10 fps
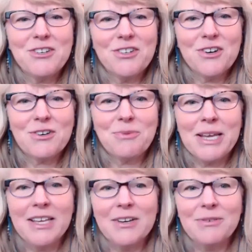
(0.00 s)
Talk
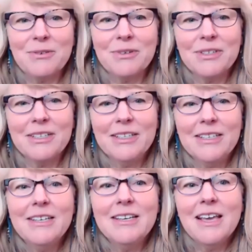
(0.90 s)
Radio.
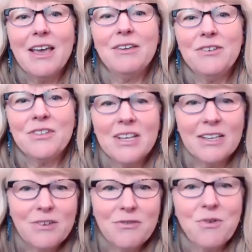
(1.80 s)
Each
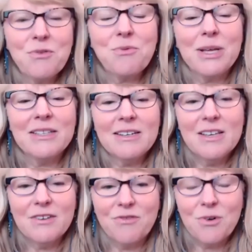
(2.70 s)
second and fourth Wednesday
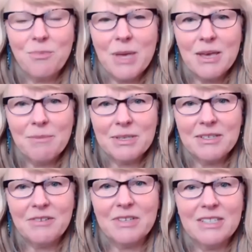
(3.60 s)
at 4 p.m.
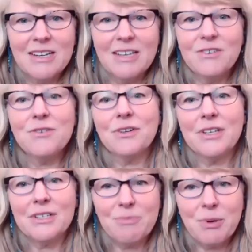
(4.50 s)
Pacific Standard on
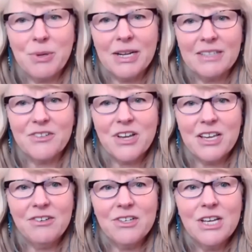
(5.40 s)
A Spirited
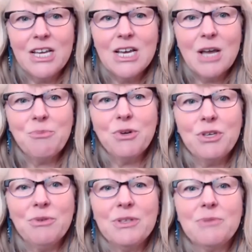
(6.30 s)
Exchange, I bring
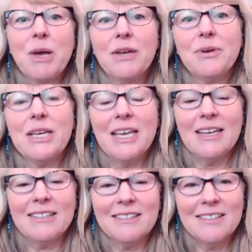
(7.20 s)
you inspiring
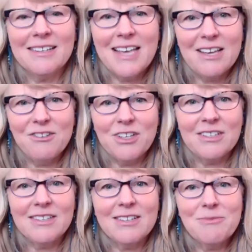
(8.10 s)
guests engaging
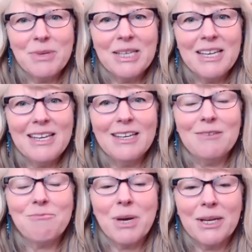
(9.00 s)
in stimulating
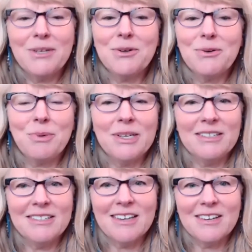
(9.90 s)
and mind opening
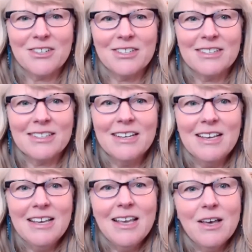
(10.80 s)
discussions,
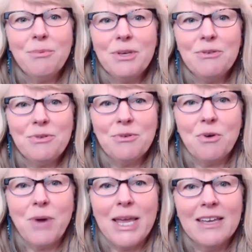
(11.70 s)
helping you to
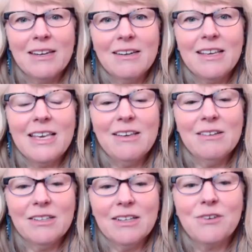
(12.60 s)
awaken,
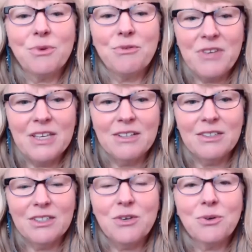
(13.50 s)
heal, and
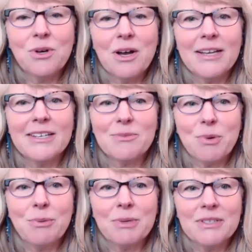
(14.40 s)
reveal your highest
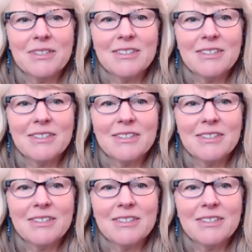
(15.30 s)
purpose.